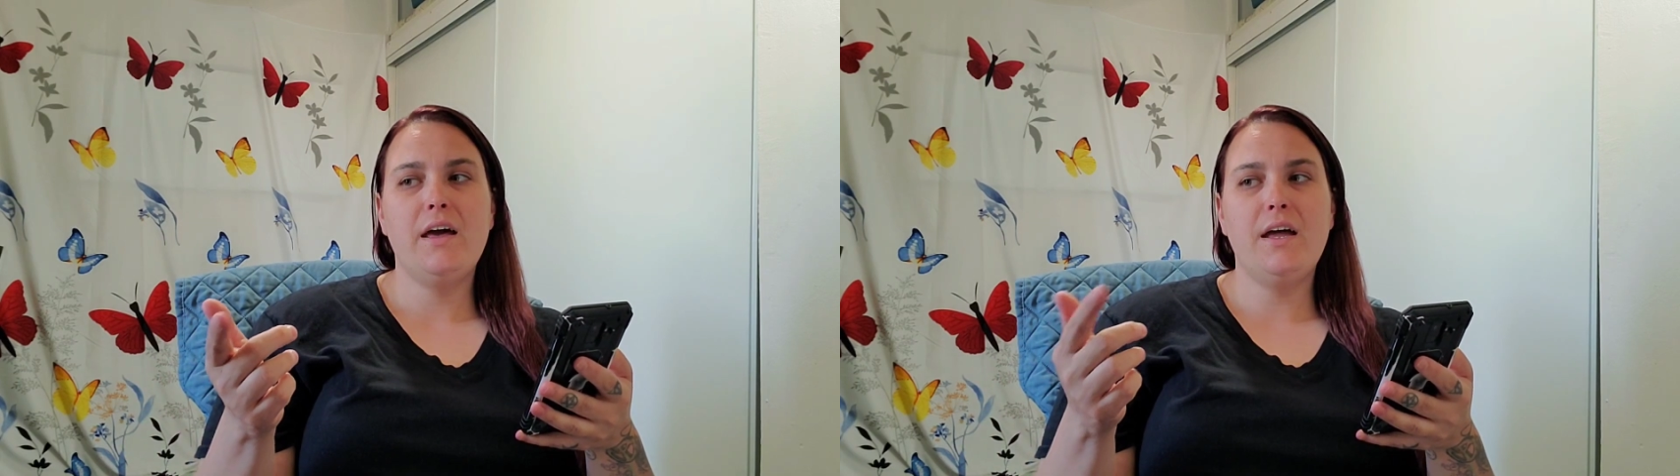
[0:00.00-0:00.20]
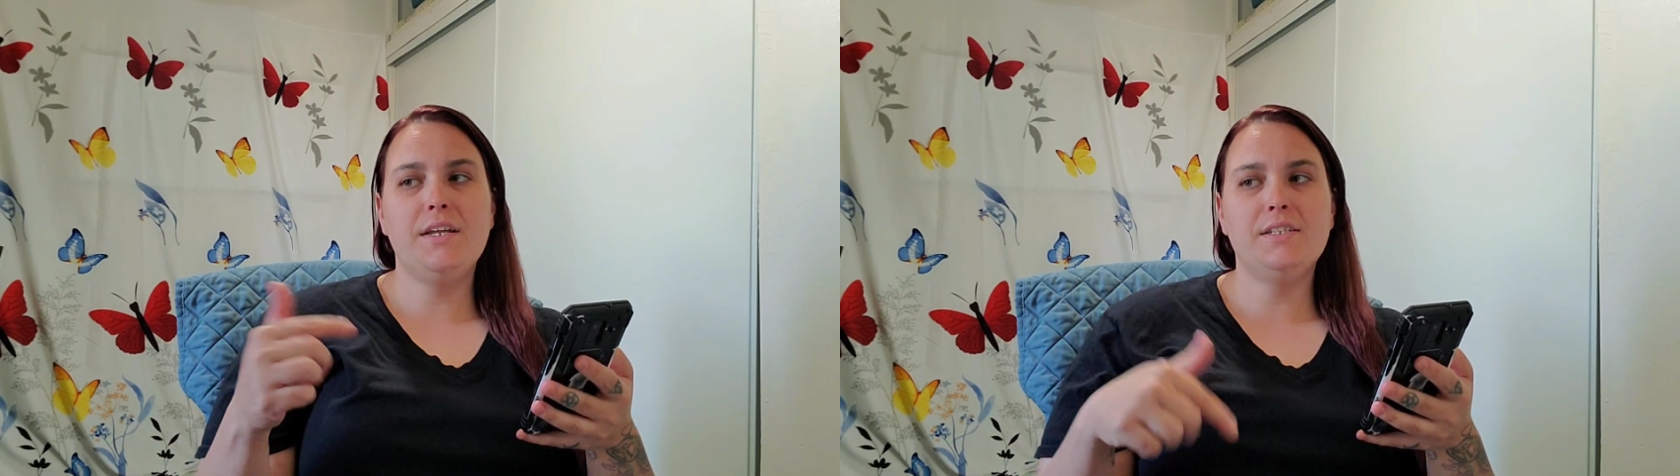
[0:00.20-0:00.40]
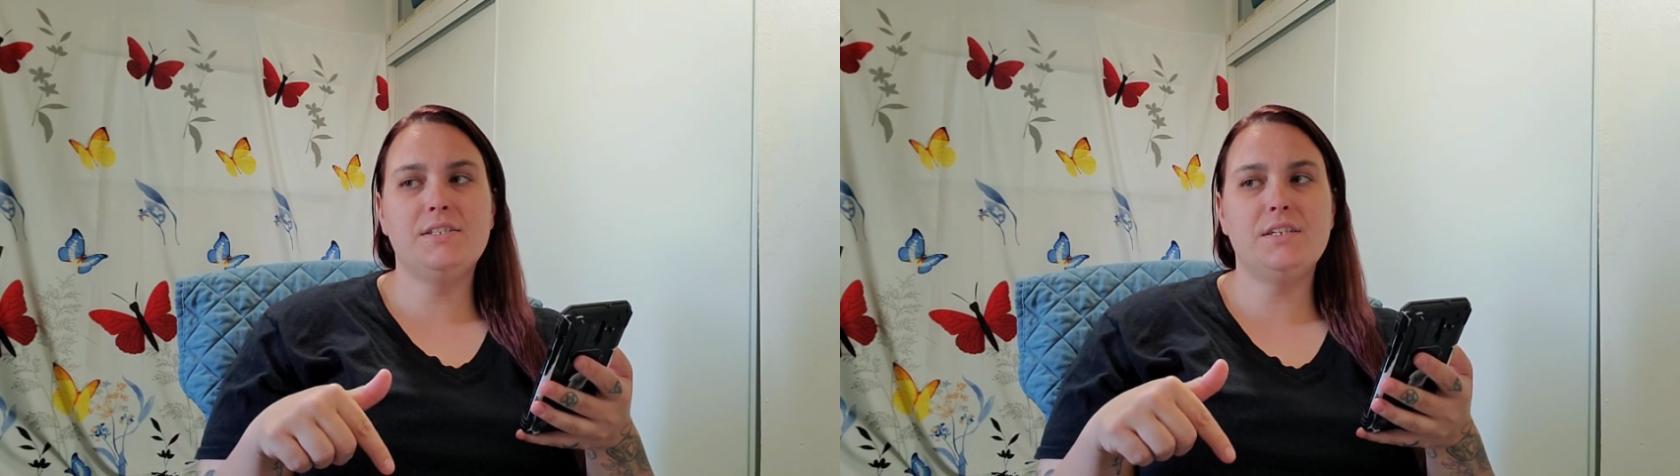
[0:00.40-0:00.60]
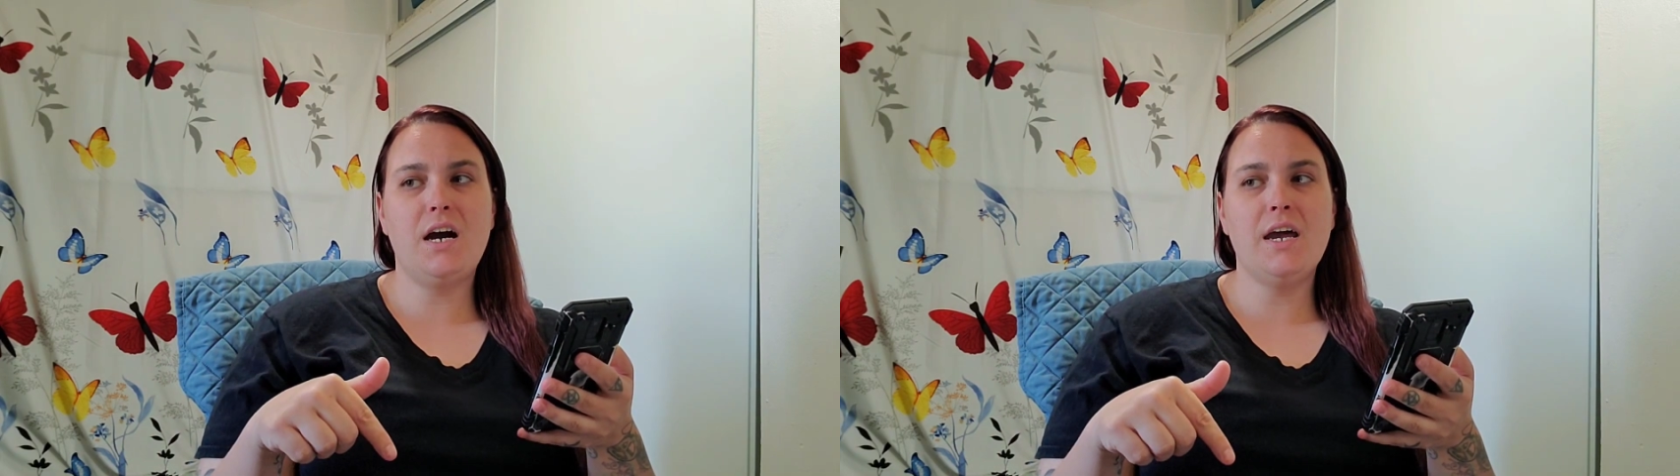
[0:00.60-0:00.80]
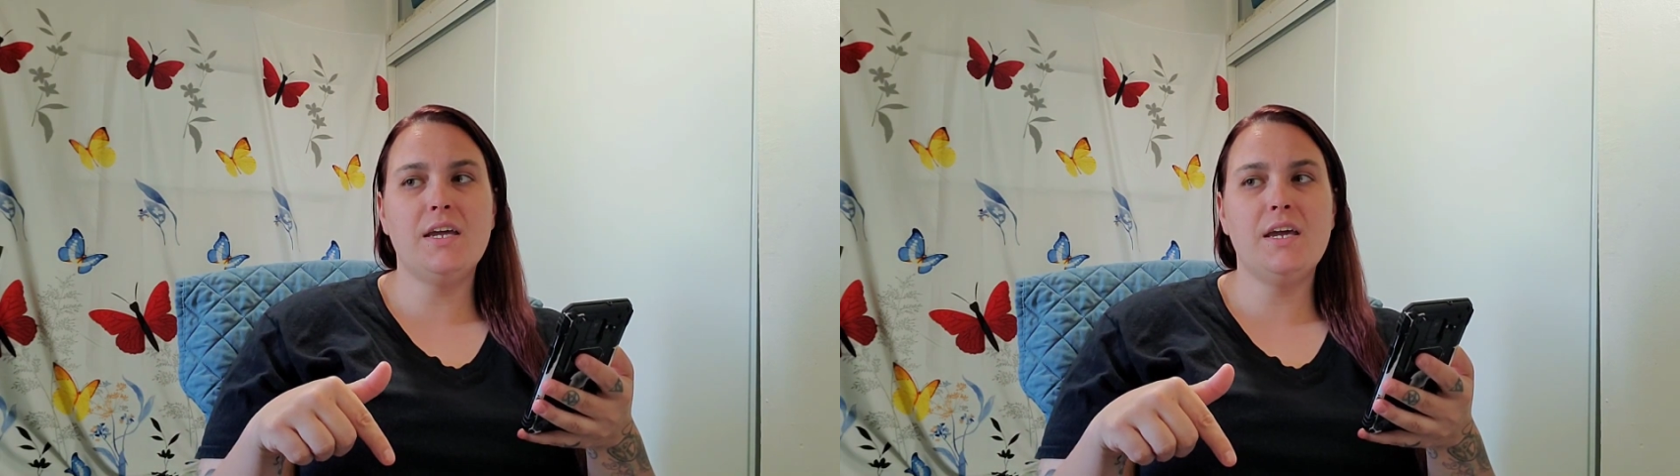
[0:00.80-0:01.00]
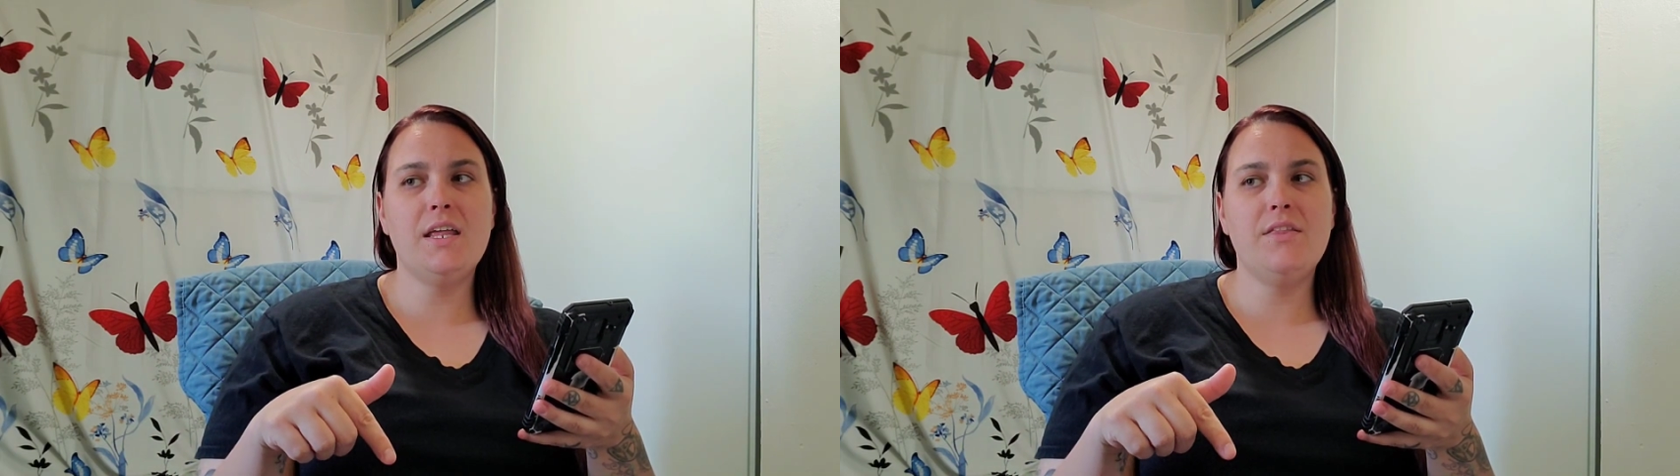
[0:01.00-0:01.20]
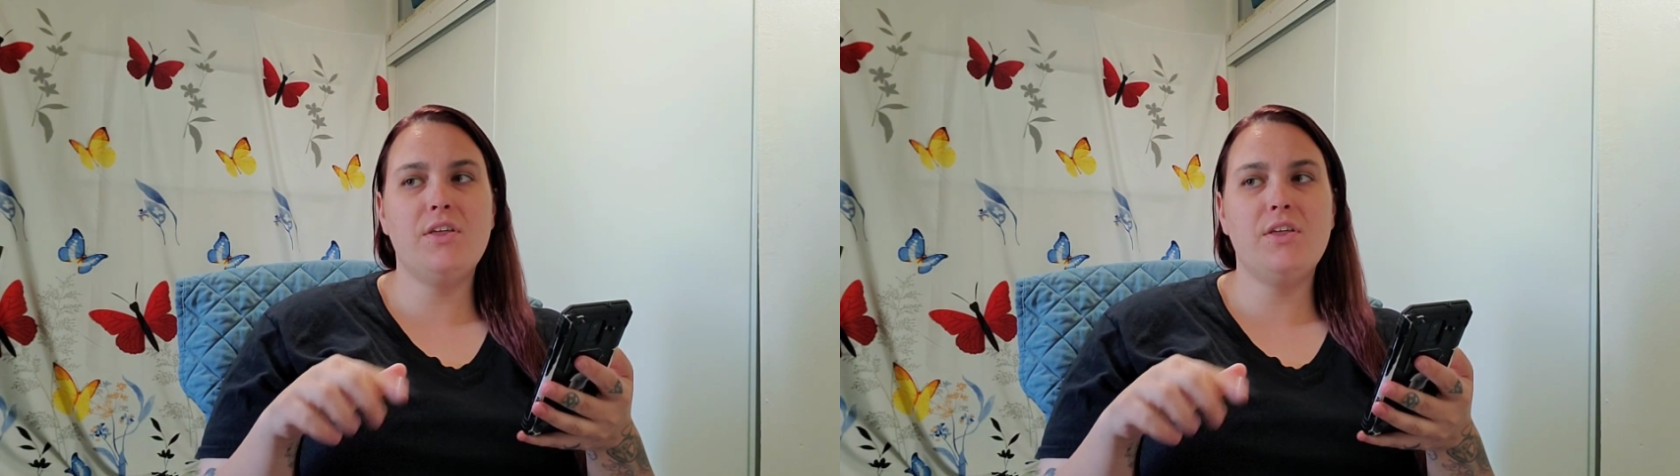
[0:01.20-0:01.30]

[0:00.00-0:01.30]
and he's denying it,